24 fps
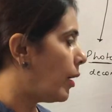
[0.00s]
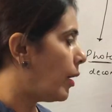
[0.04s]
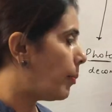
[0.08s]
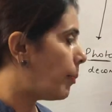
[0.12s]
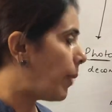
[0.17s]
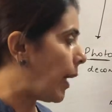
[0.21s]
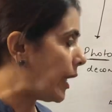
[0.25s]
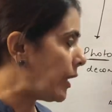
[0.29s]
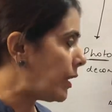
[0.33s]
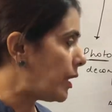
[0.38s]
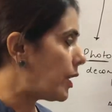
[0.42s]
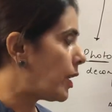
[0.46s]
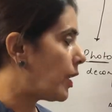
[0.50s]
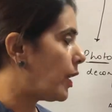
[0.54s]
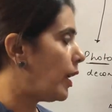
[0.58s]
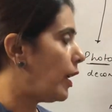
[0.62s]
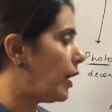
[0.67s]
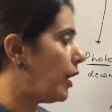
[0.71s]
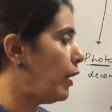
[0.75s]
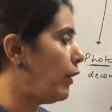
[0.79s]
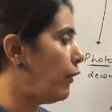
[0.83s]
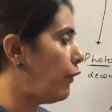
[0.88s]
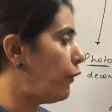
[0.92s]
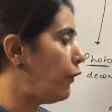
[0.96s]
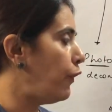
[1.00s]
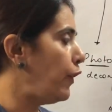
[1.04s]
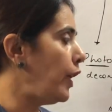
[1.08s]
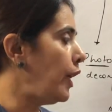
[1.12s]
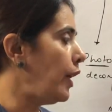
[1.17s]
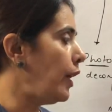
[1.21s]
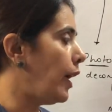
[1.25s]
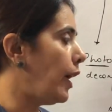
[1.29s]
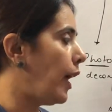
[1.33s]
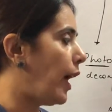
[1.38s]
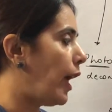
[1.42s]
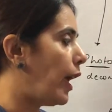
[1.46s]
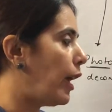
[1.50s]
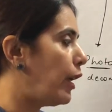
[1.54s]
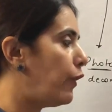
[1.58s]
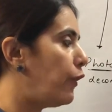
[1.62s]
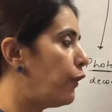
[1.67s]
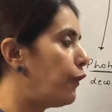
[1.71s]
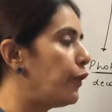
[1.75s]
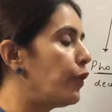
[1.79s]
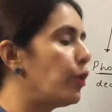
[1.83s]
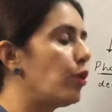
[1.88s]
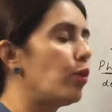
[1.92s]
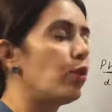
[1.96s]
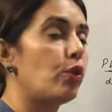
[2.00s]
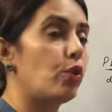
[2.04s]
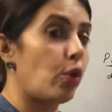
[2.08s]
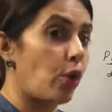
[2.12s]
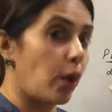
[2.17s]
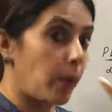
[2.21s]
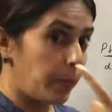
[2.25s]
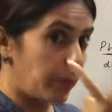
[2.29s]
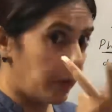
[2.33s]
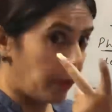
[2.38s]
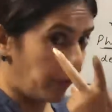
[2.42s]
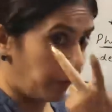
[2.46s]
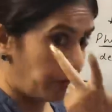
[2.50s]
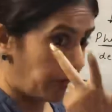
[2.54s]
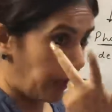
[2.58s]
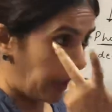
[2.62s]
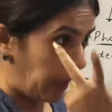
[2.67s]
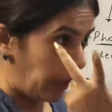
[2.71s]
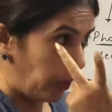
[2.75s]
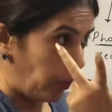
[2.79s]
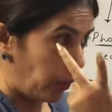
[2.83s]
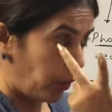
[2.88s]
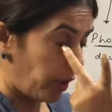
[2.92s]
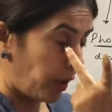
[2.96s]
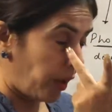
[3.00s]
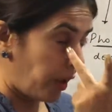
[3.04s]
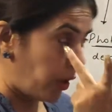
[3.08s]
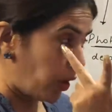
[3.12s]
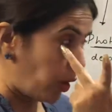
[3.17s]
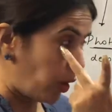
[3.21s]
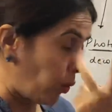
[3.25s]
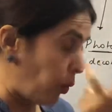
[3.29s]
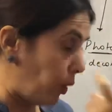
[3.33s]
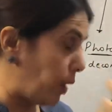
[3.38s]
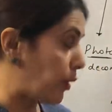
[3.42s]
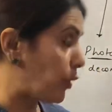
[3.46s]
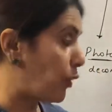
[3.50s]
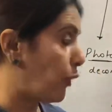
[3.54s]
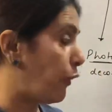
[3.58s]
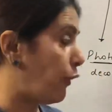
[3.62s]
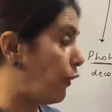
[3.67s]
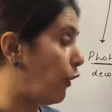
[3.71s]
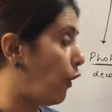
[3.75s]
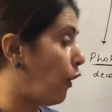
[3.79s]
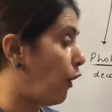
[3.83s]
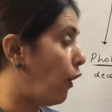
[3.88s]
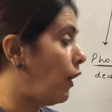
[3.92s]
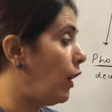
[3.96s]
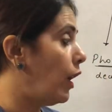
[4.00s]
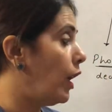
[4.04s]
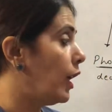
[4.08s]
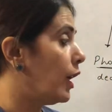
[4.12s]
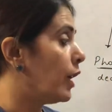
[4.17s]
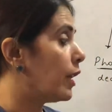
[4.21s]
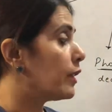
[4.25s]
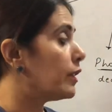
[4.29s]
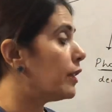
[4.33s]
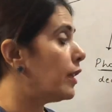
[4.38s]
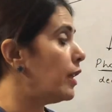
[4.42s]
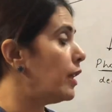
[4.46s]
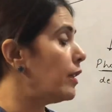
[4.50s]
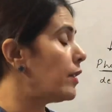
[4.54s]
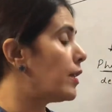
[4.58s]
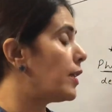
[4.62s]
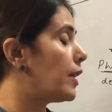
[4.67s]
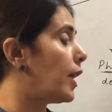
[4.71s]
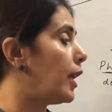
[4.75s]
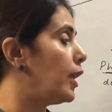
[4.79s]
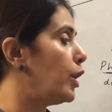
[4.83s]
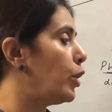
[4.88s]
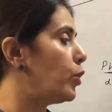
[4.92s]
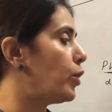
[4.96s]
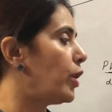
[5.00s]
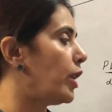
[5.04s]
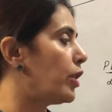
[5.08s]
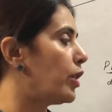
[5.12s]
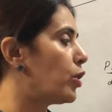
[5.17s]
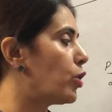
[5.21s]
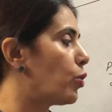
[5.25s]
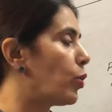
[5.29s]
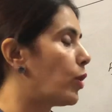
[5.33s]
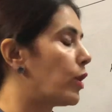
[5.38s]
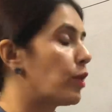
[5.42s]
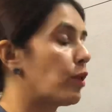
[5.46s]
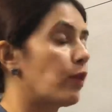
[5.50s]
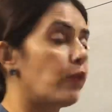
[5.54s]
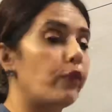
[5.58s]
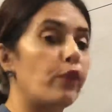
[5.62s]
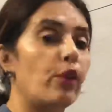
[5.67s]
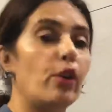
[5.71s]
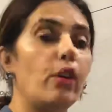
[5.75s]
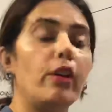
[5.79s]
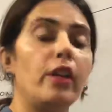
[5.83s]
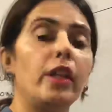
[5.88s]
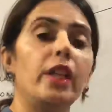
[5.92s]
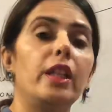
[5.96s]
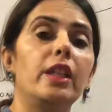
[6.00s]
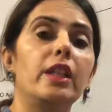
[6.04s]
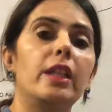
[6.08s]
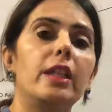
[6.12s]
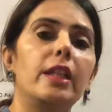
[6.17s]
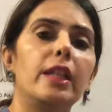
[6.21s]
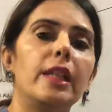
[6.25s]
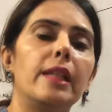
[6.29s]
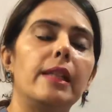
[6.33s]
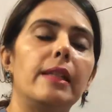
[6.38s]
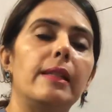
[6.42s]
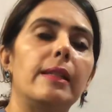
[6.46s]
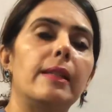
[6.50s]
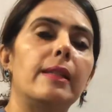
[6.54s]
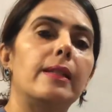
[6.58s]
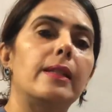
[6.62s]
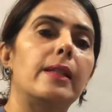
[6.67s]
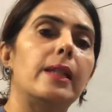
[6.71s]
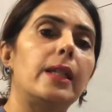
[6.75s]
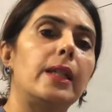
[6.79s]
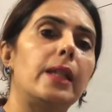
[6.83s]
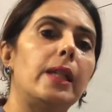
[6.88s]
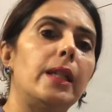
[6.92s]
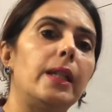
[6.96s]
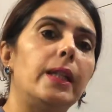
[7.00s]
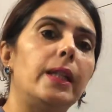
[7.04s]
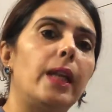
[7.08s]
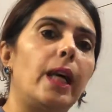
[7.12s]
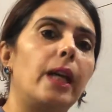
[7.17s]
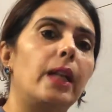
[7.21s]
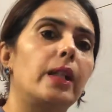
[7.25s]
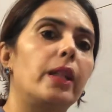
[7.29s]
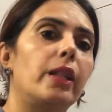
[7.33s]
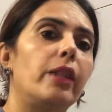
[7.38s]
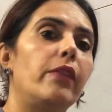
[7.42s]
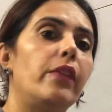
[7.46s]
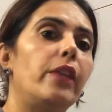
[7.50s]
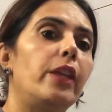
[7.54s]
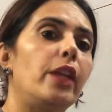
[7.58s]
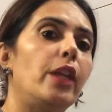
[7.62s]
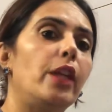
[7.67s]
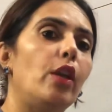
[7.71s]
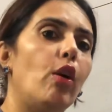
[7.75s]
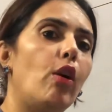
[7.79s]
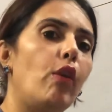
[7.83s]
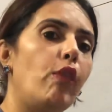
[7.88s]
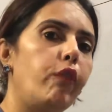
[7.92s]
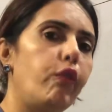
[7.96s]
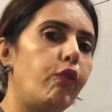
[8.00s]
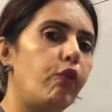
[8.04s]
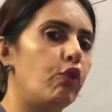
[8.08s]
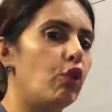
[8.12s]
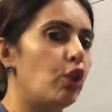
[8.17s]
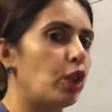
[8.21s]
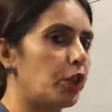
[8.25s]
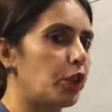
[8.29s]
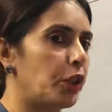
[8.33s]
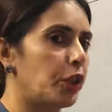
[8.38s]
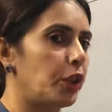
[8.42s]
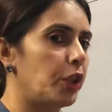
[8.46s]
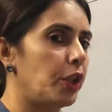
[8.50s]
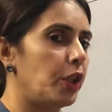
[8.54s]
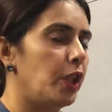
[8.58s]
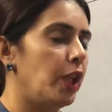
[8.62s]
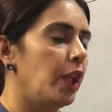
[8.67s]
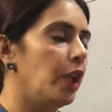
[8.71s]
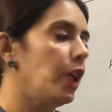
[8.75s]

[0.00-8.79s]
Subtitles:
But if we add few drops of dilute H2SO4, this dilute H2SO4 increases the conductivity of water.